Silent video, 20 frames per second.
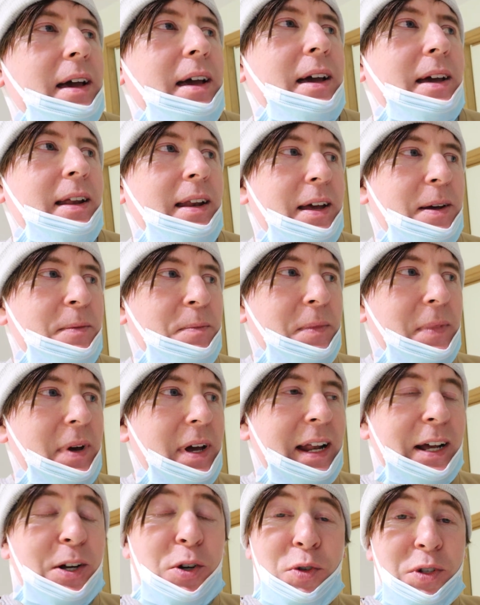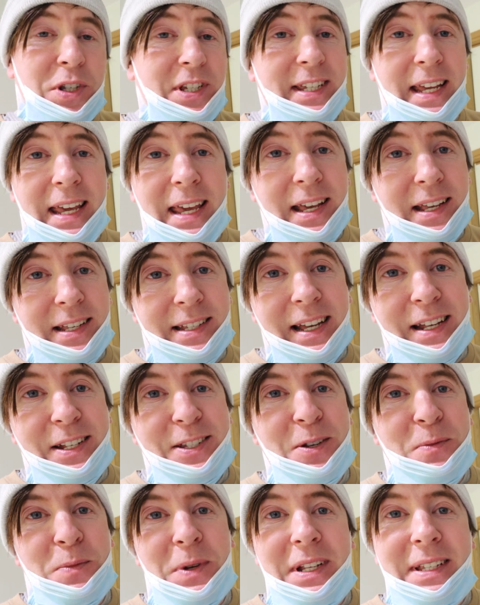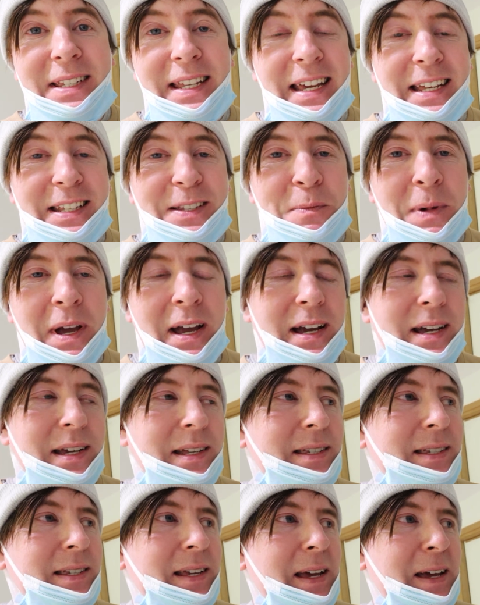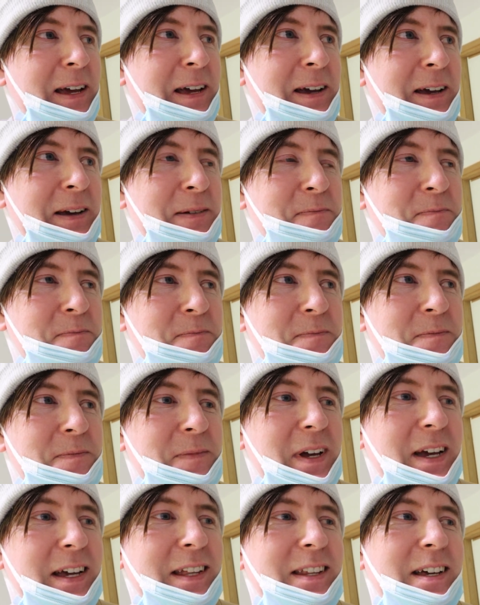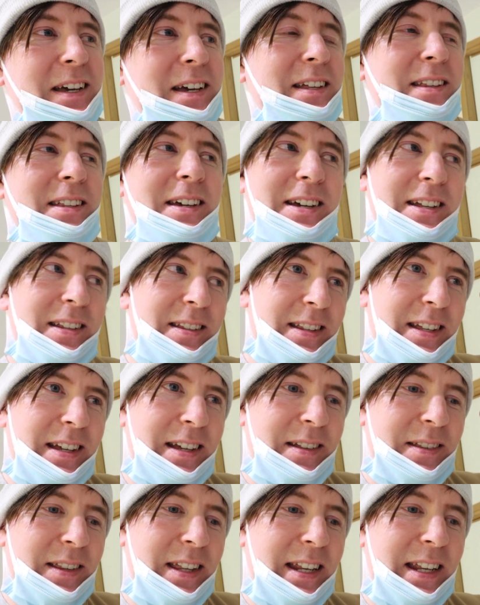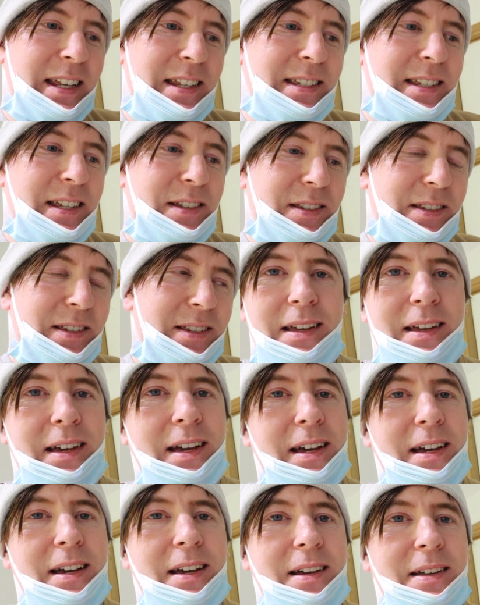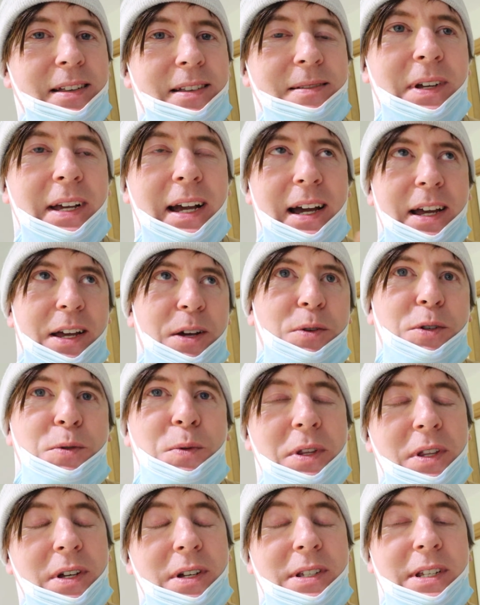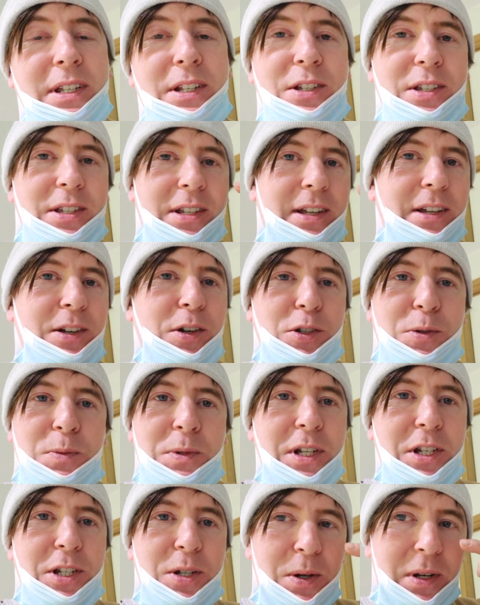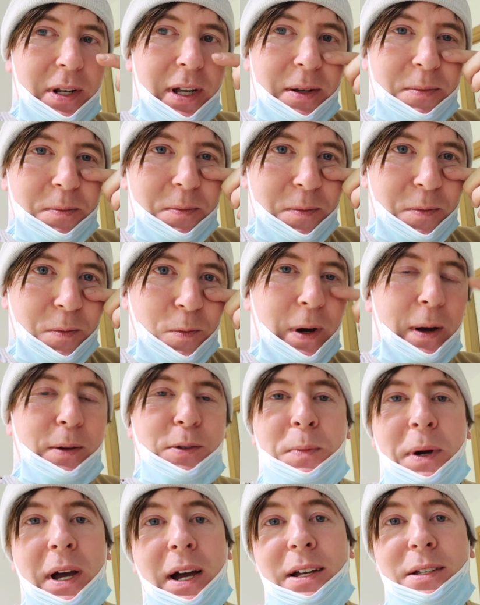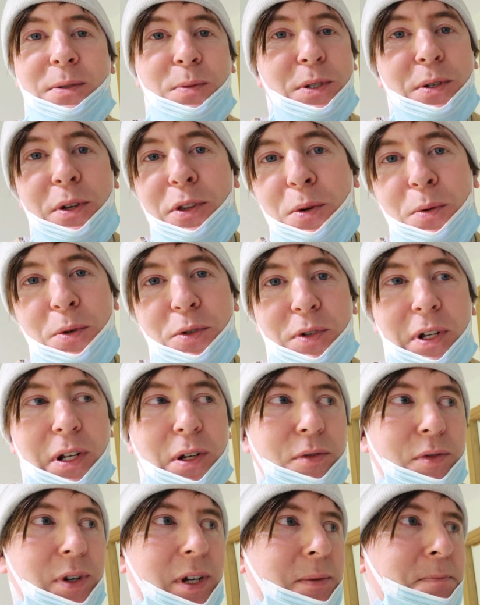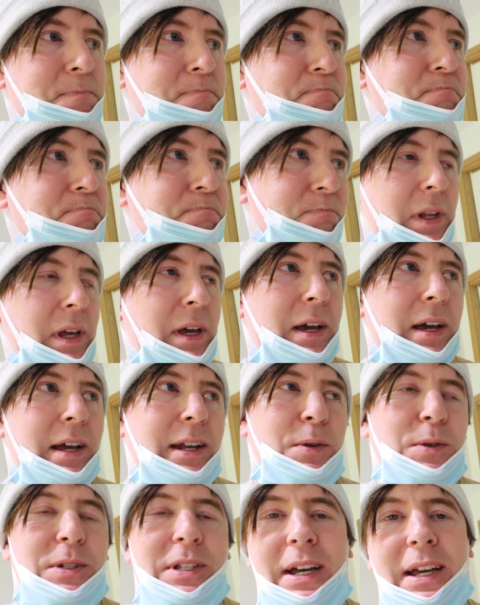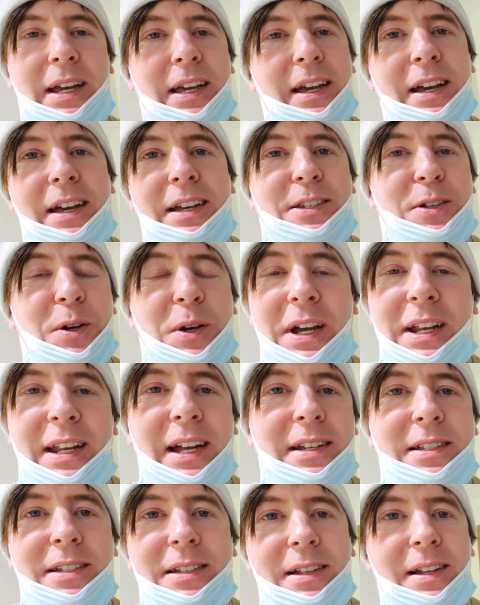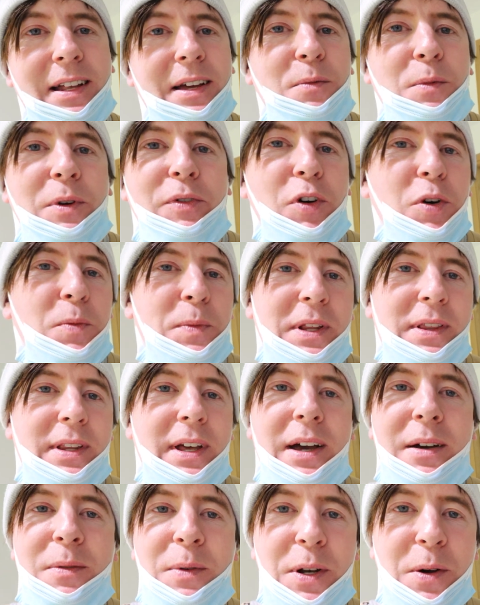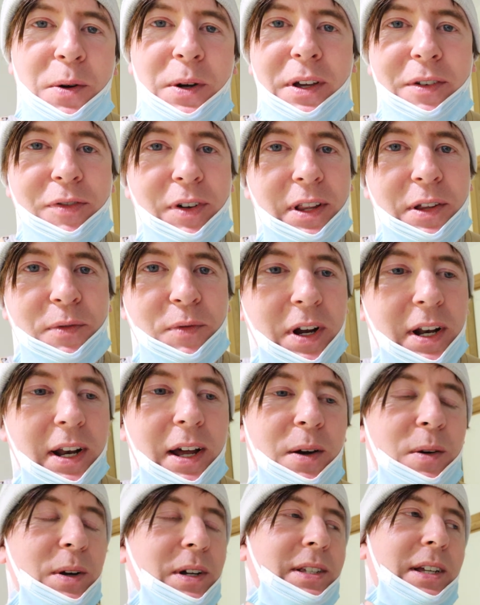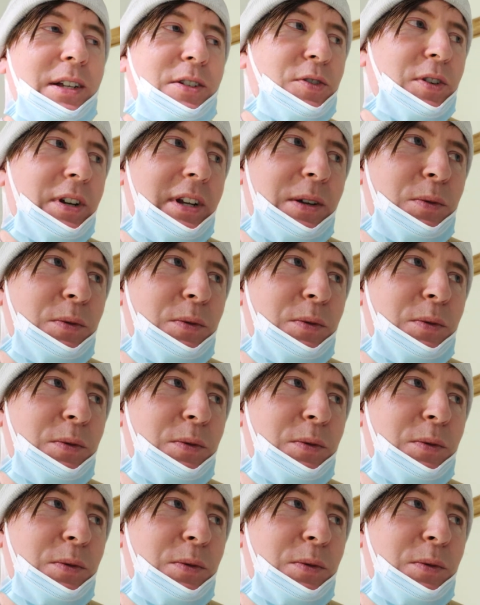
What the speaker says: And I couldn't see because I had so many tears in my eyes. And the anaesthetist guy who was with us, he just got some tissue and like wiped my eyes, which I thought was really lovely. And he was like, it's okay, Dad. Like, we've all been there. We know what you're feeling right now, etc.